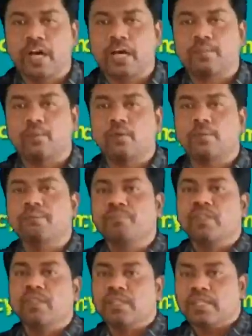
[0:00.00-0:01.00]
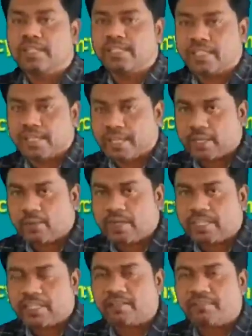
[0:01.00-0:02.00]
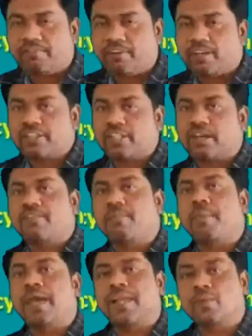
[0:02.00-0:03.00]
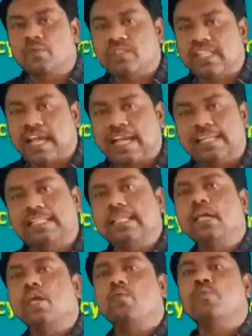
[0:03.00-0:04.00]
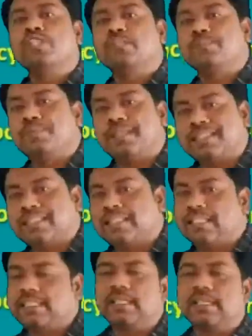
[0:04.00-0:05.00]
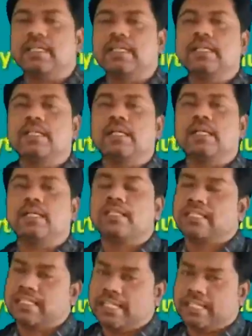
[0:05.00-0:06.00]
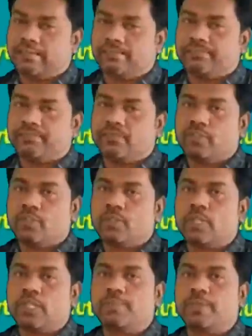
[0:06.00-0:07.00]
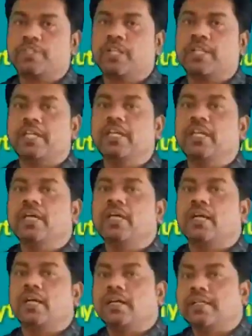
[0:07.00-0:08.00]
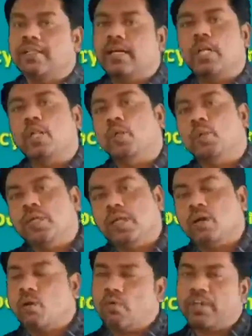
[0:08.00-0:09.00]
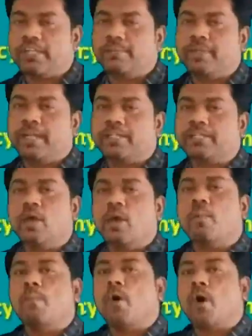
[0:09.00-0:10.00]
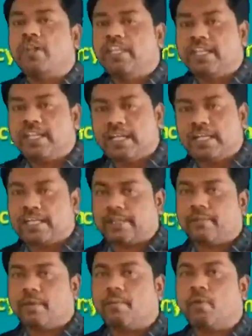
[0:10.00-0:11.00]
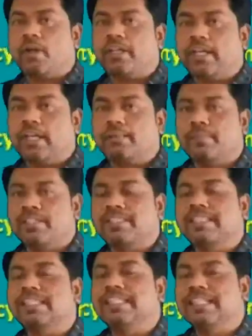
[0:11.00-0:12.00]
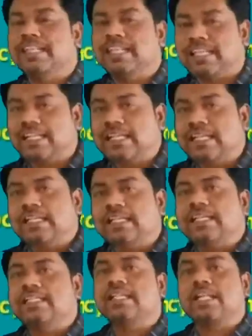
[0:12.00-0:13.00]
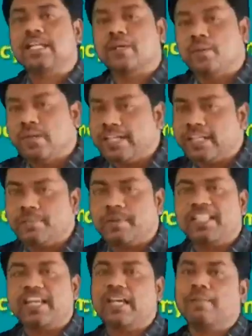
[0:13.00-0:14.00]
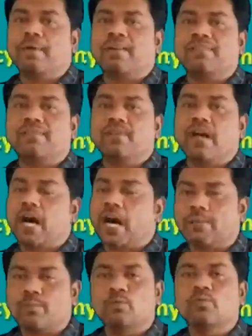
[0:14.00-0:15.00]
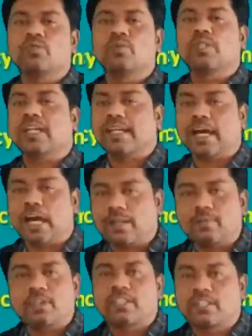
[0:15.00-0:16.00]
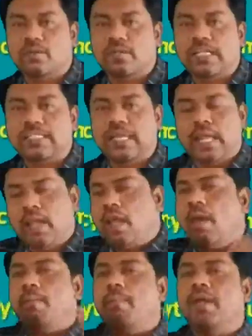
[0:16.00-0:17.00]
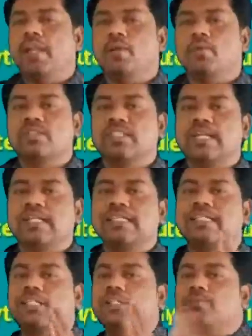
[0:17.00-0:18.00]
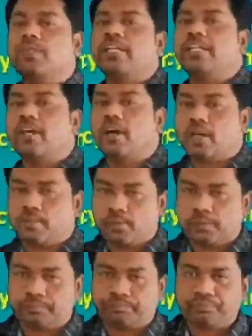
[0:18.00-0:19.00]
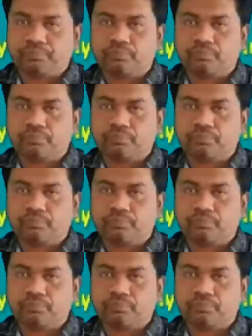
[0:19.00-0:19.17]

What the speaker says: hormone? It is regulating the function of melanocytes which is present in the skin. So especially in the lower vertebrates, body color means skin color, it is regulated by the help of hormone. So that hormone is known as a melanocytic stimulating hormone.